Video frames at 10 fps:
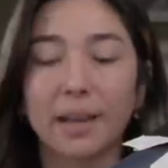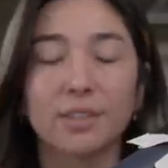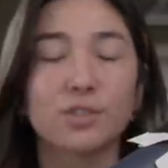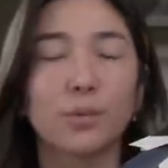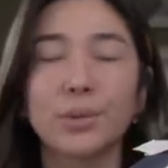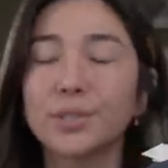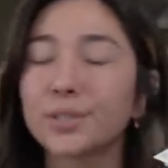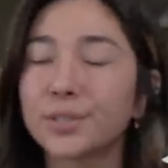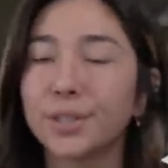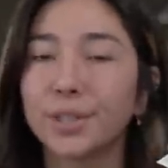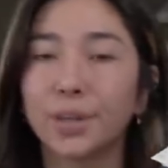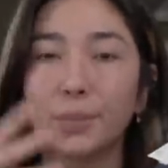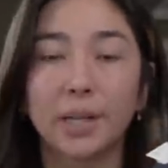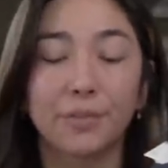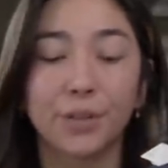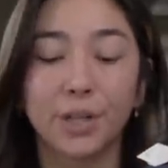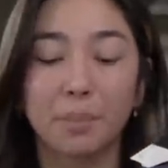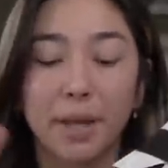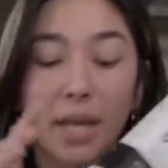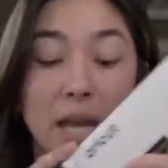This always looks good on whatever you're gonna
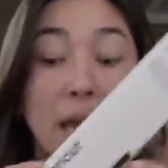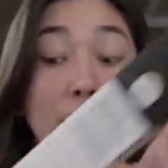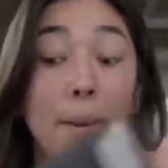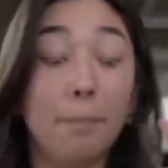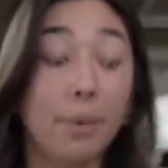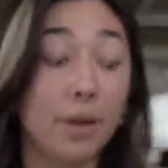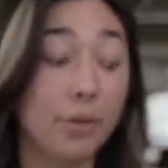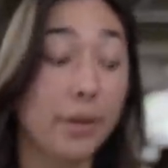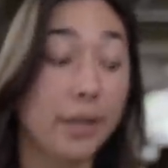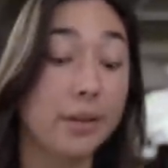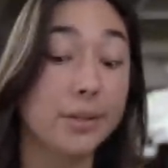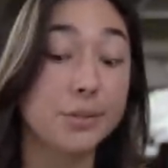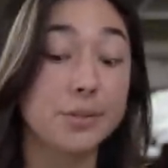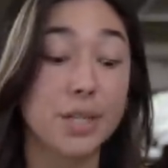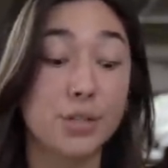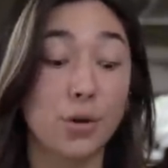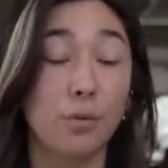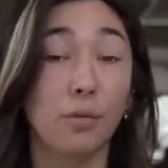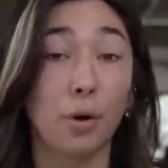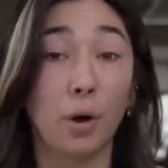make, but Cricut also sent
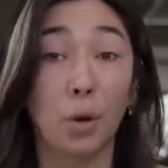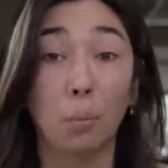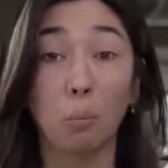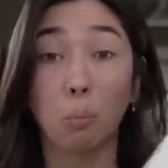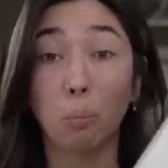over